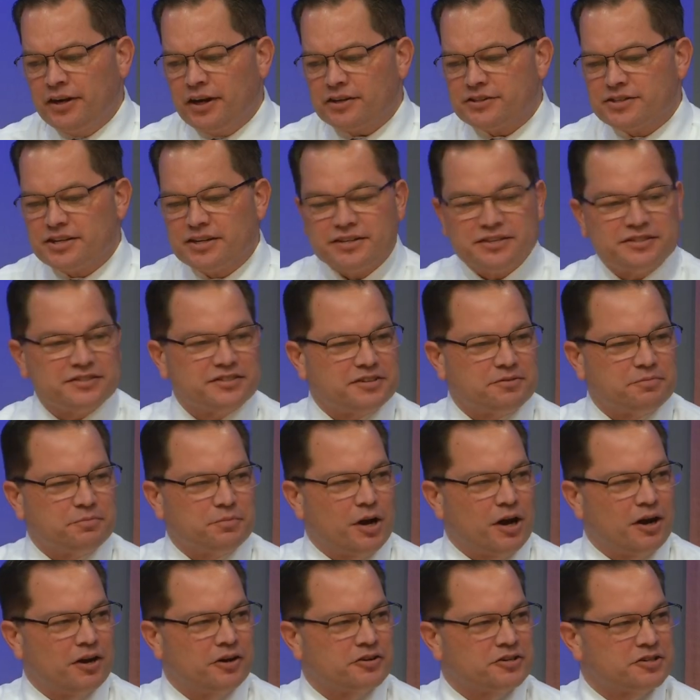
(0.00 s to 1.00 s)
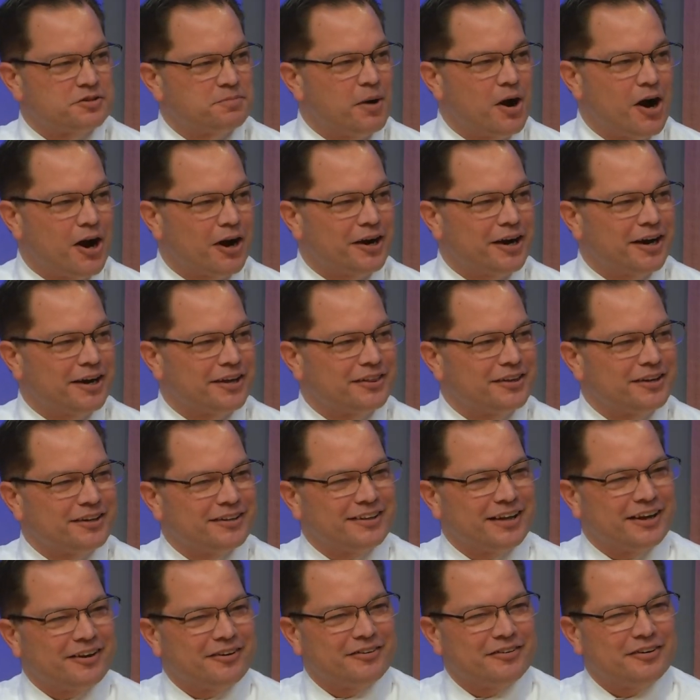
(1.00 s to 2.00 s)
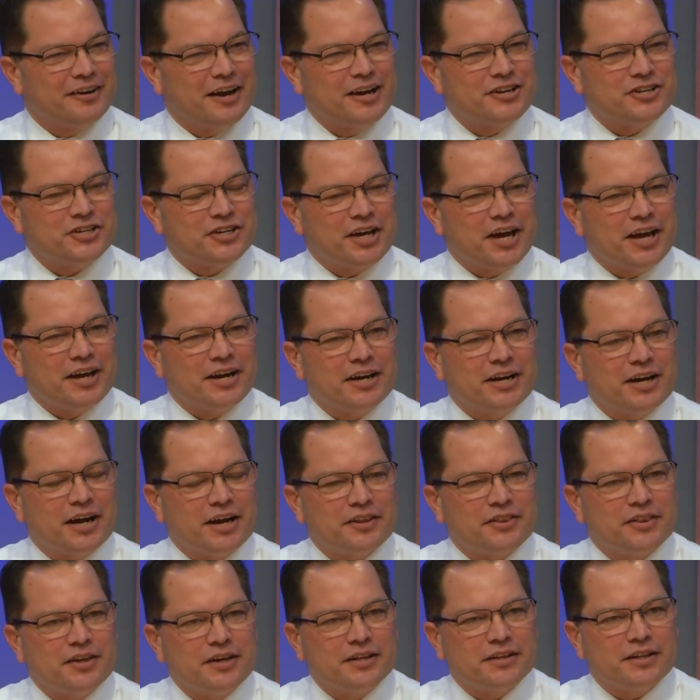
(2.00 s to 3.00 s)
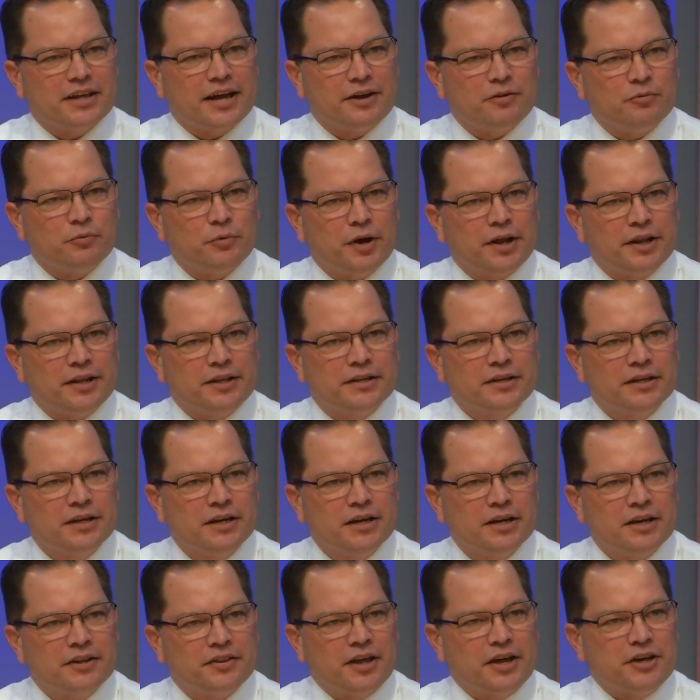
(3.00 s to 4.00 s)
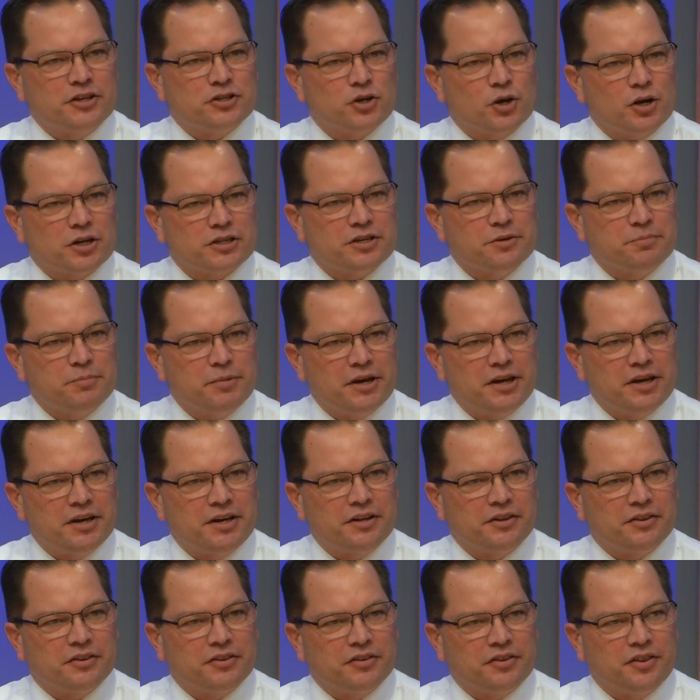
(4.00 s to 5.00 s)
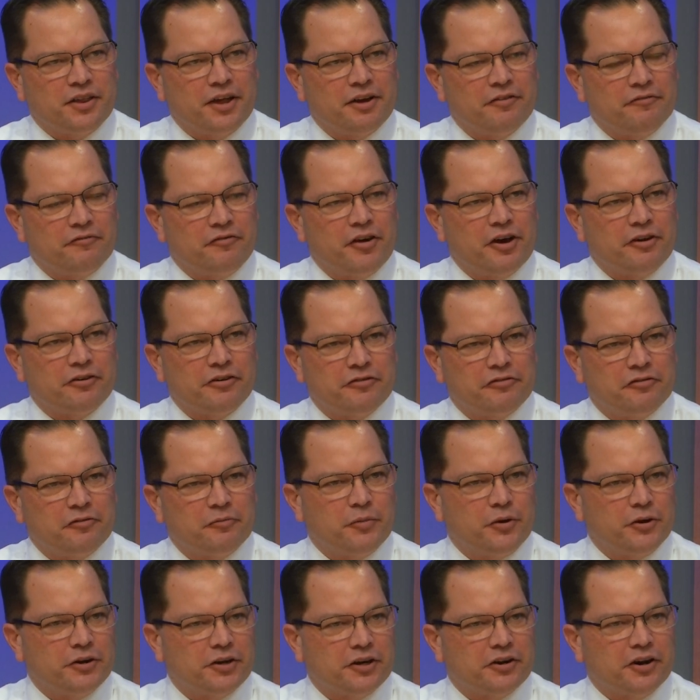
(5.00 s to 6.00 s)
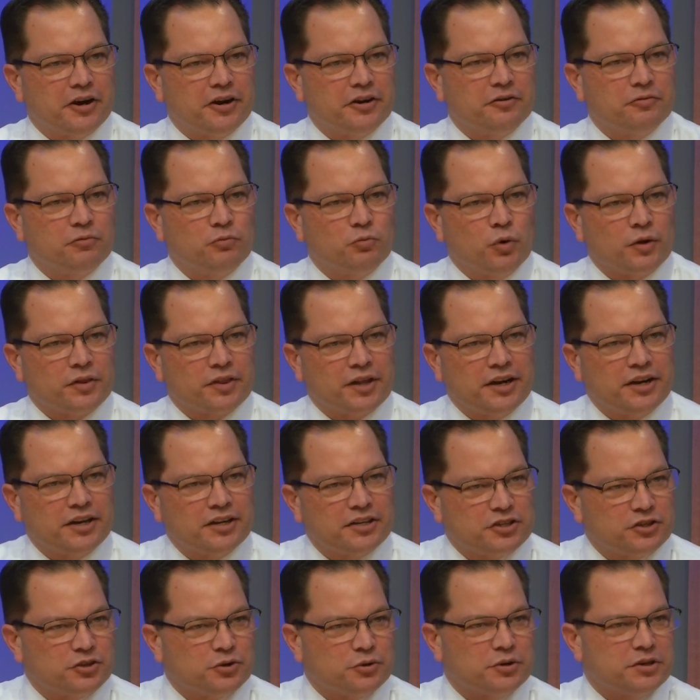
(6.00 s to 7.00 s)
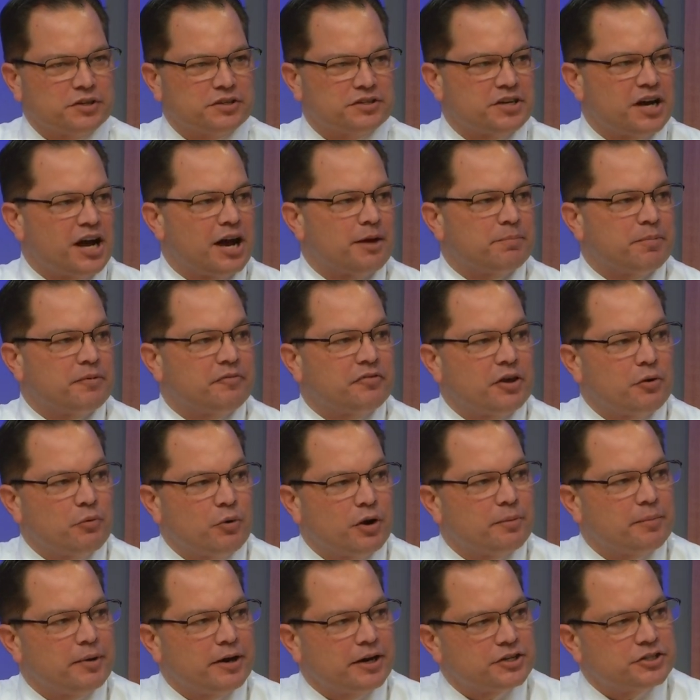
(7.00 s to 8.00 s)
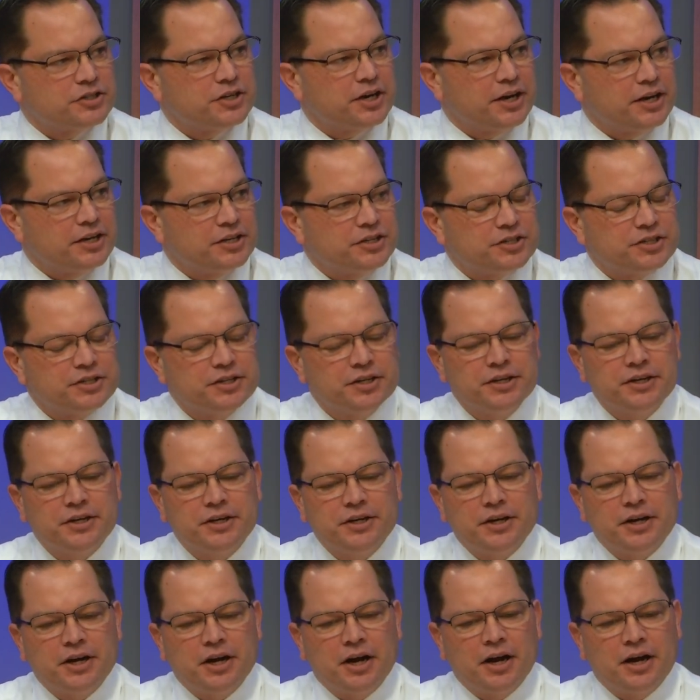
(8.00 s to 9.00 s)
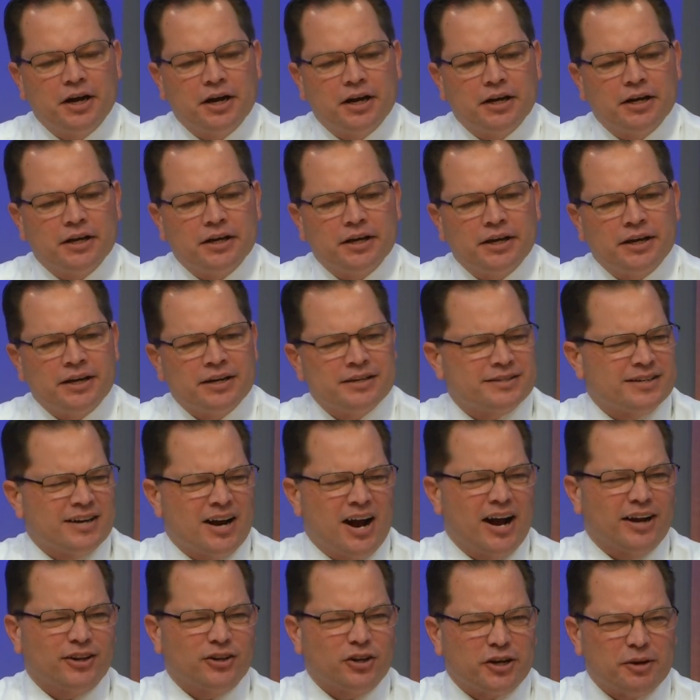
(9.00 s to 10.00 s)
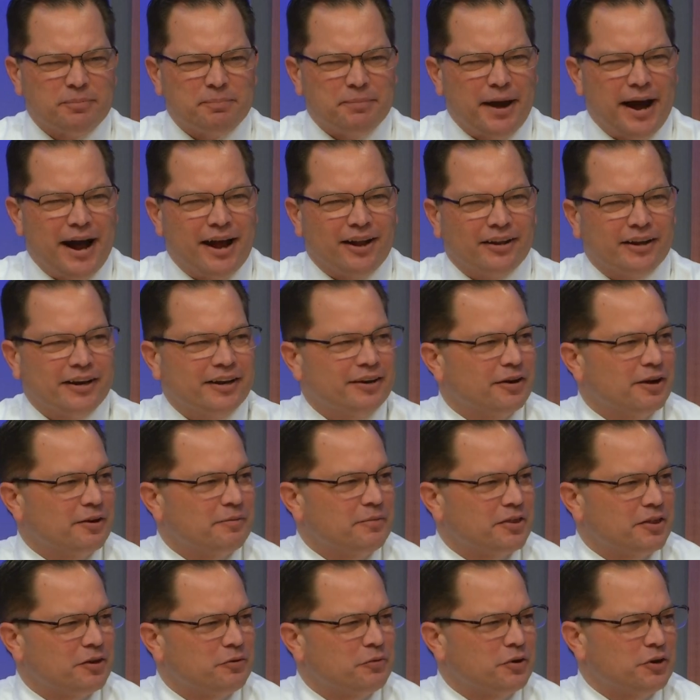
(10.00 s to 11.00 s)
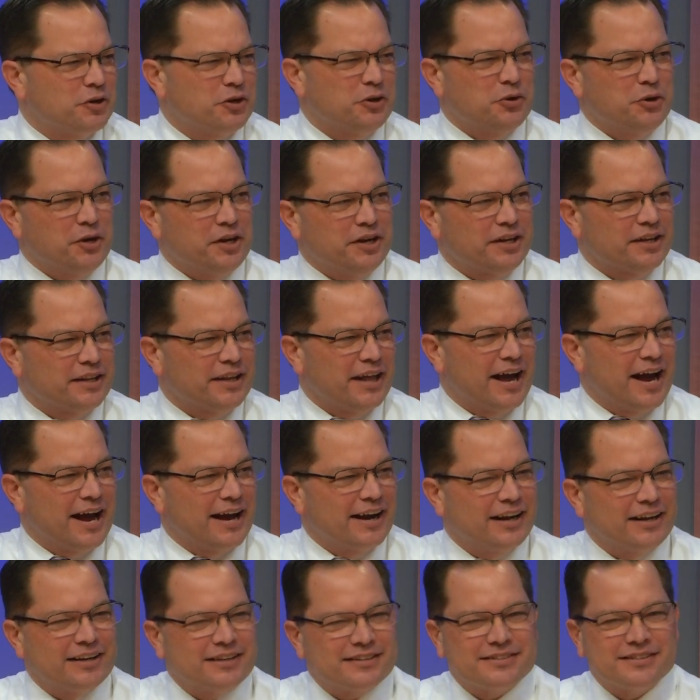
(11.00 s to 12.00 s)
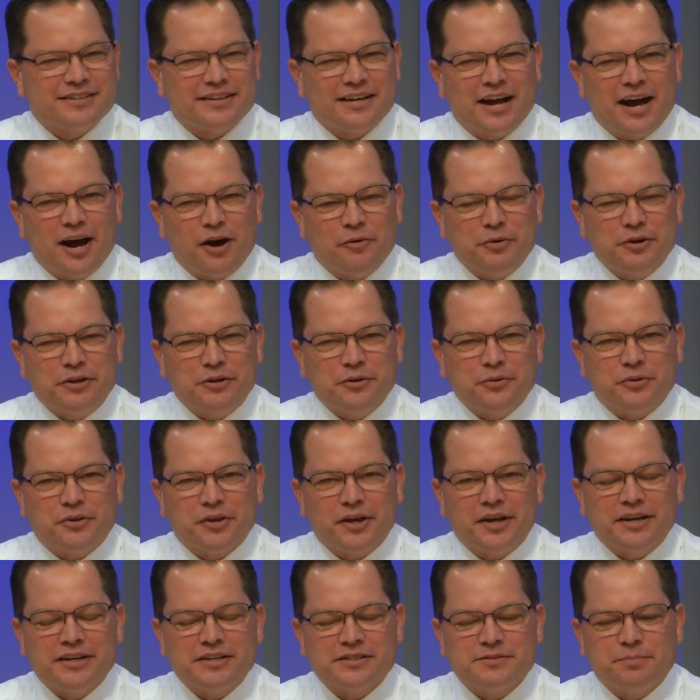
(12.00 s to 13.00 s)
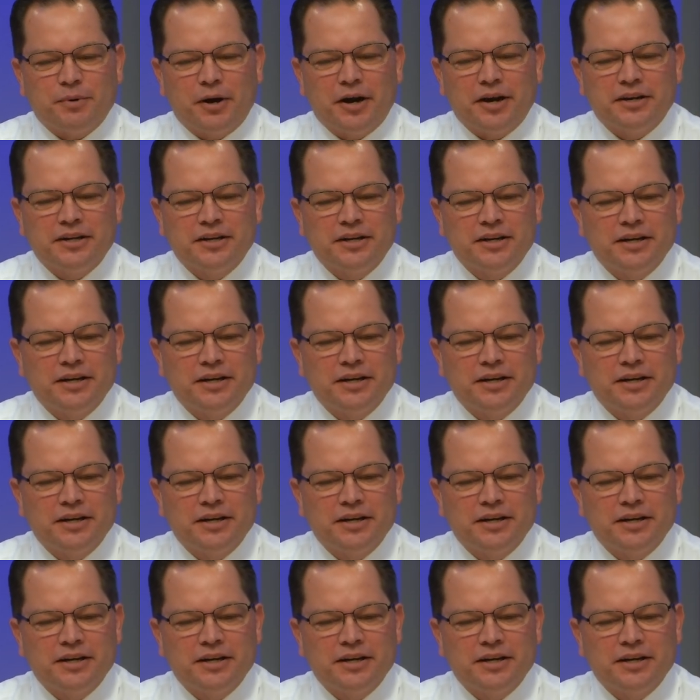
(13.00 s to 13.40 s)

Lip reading: our citizens are smart. I think they're educated, and I think that when they talk to me, they're very familiar on what they need to do at the top if they want to make a change. It is an odd-looking ballot. I think we're unique in that as how we do things, but